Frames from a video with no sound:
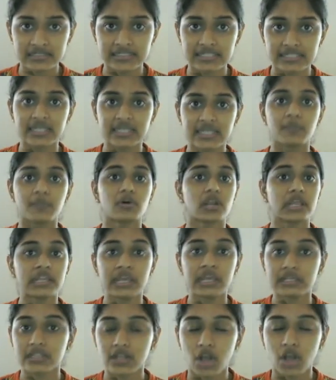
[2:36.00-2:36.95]
exam or
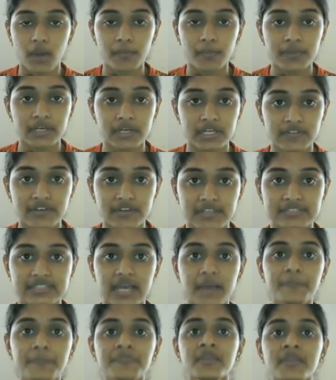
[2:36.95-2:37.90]
any other competitive
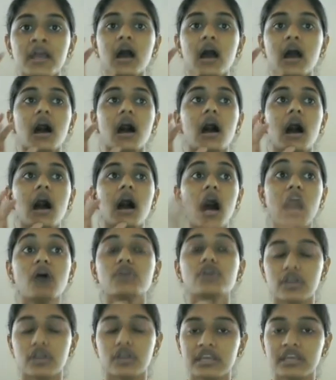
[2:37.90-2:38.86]
exam, how
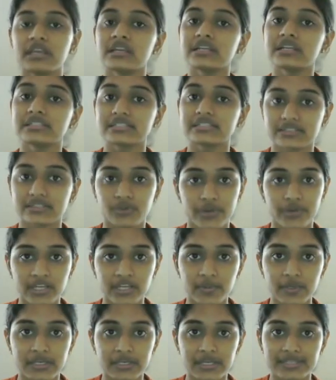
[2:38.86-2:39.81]
your English is going to
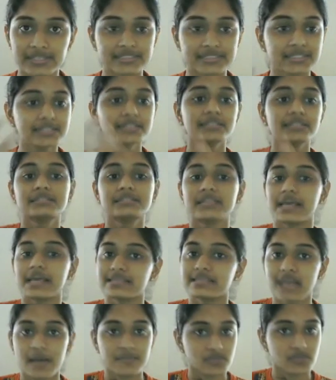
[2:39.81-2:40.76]
be tested, this
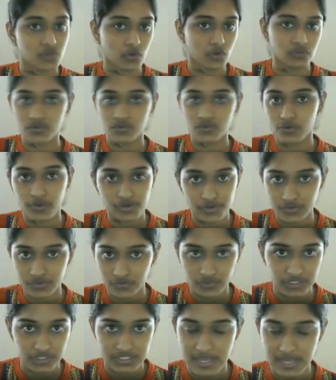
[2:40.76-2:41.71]
exam is also going to do
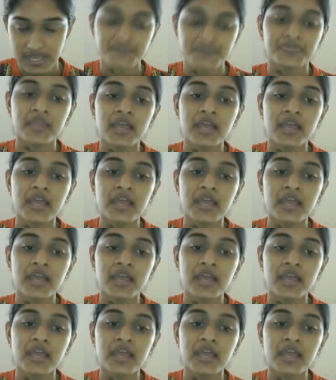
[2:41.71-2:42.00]
the same.